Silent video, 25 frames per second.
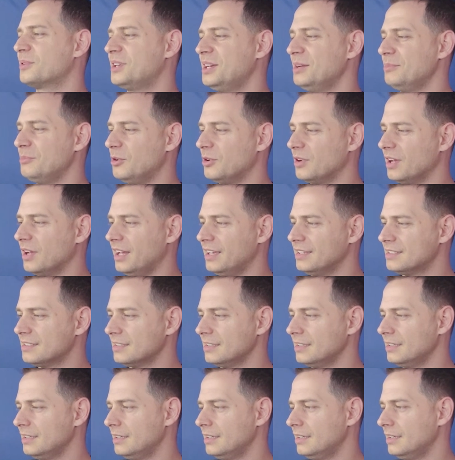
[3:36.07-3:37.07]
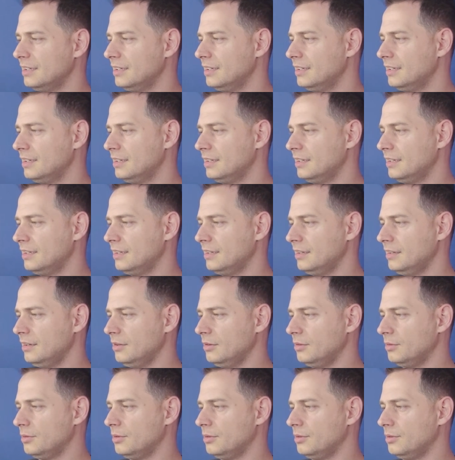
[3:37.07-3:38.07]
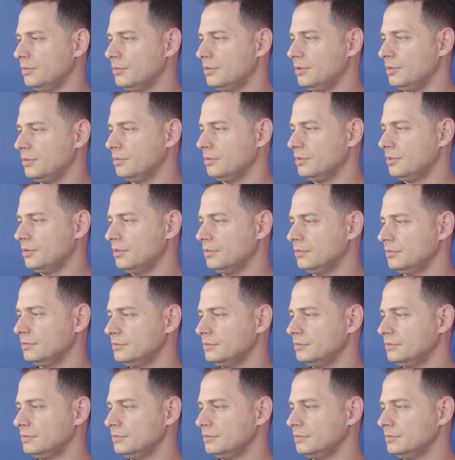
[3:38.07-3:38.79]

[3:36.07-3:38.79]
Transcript: Come on, guys. No, no, no, no.